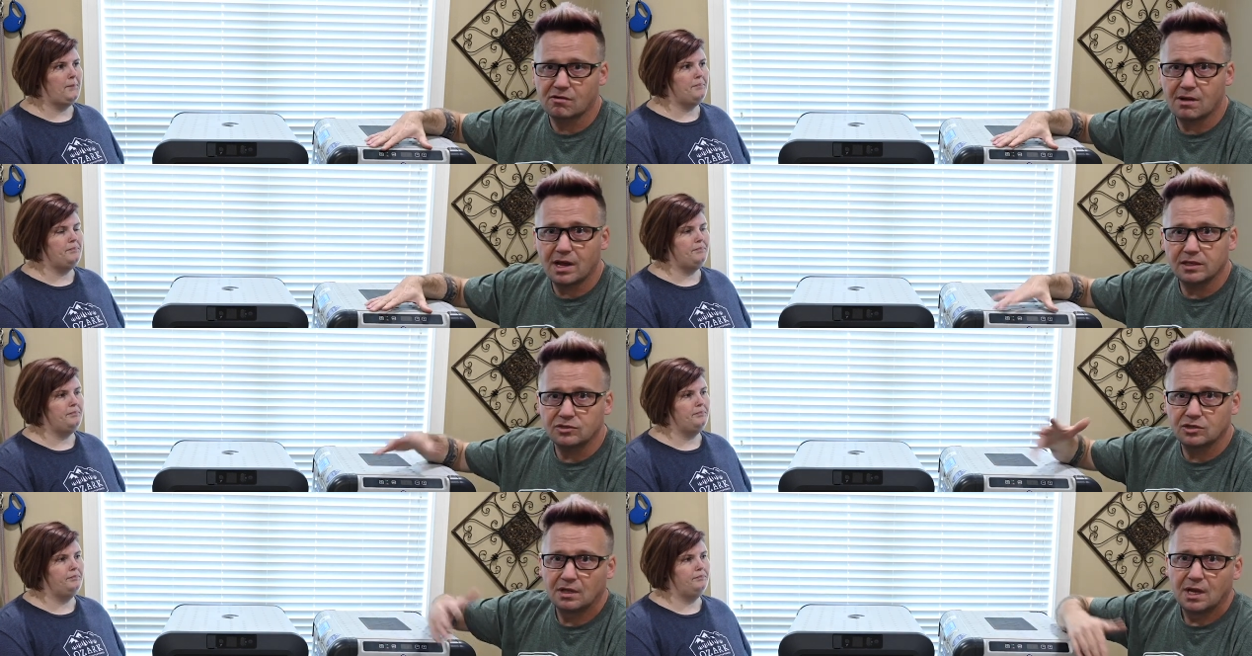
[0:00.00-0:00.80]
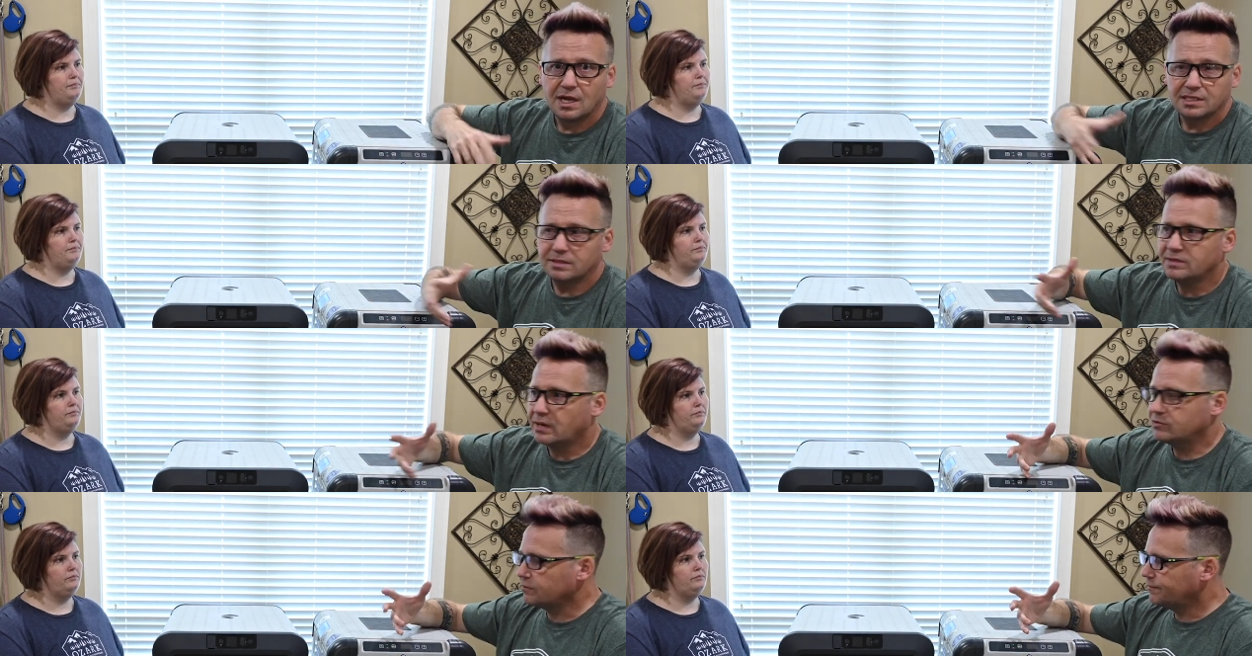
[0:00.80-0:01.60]
Speaker 1: garage,
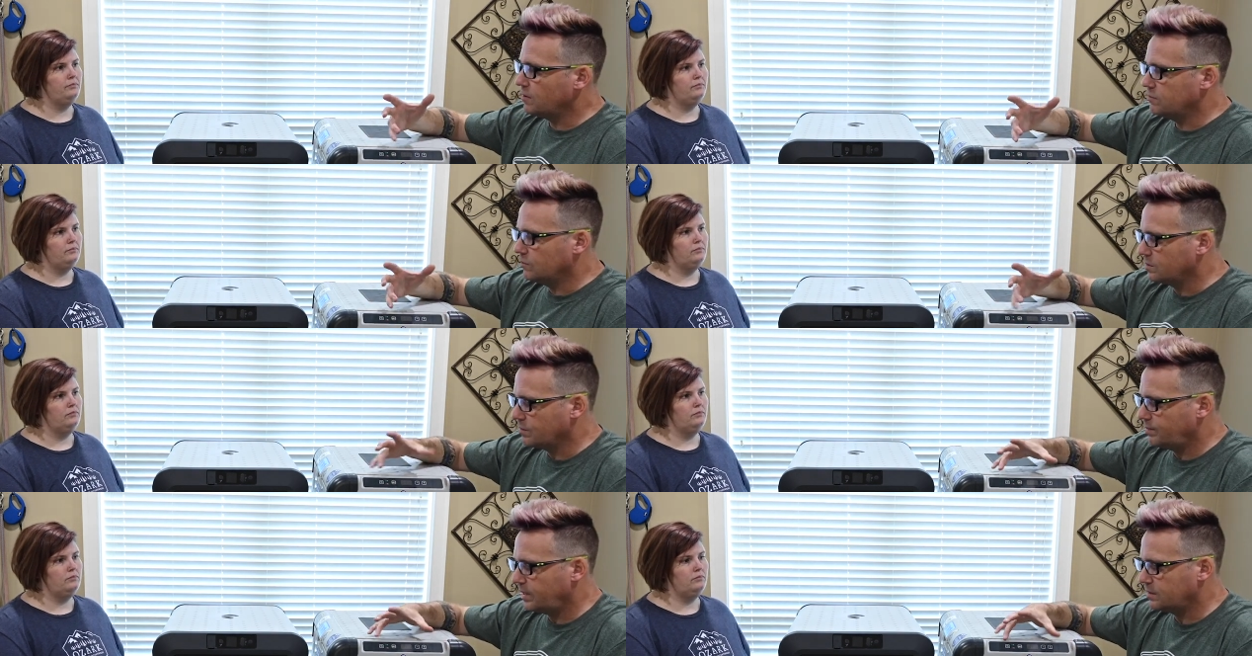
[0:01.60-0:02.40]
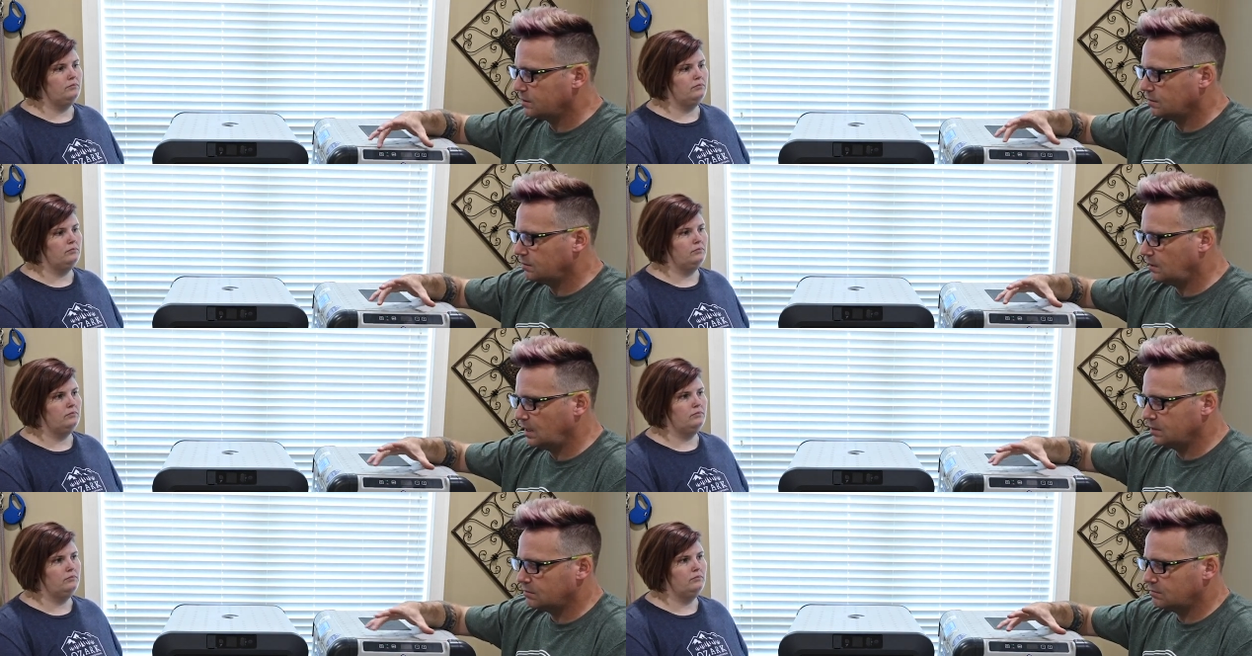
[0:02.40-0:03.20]
sometimes your phone will compete
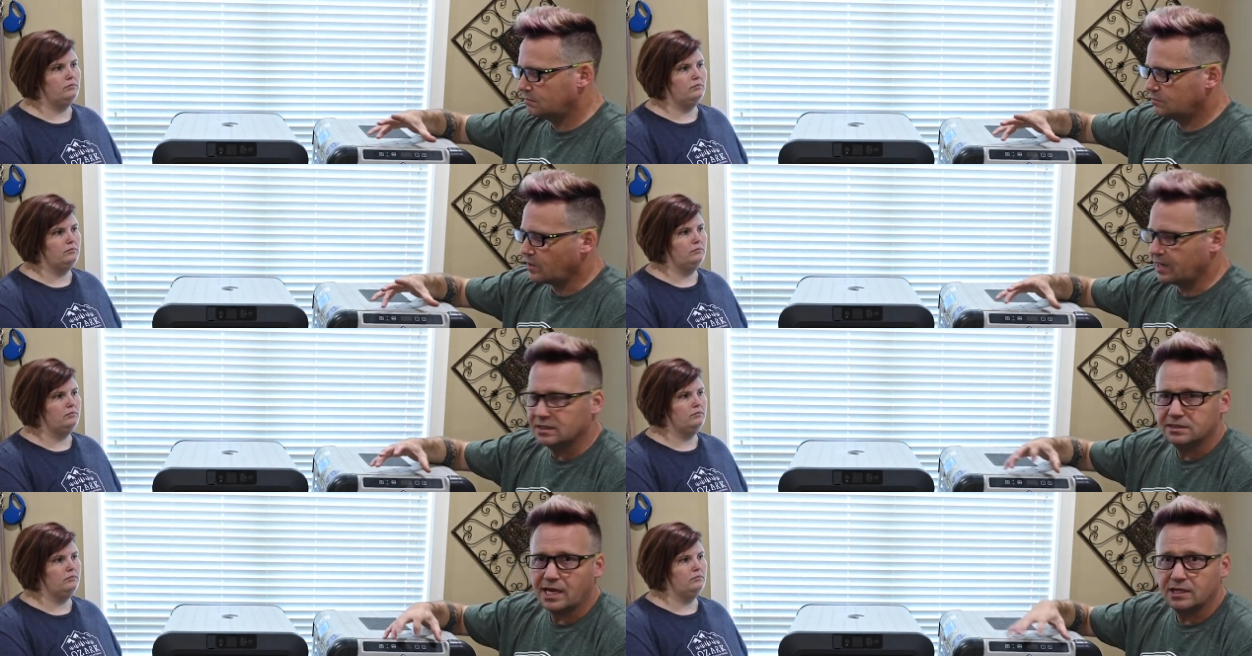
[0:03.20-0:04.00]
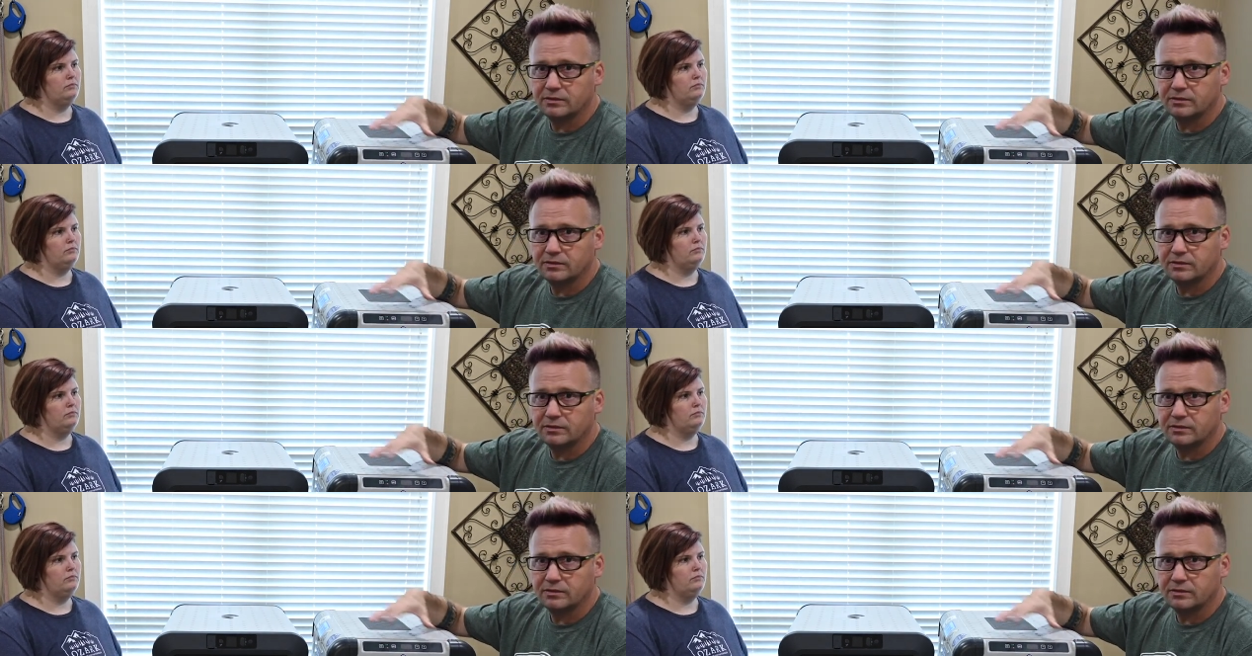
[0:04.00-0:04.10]
and try to decide,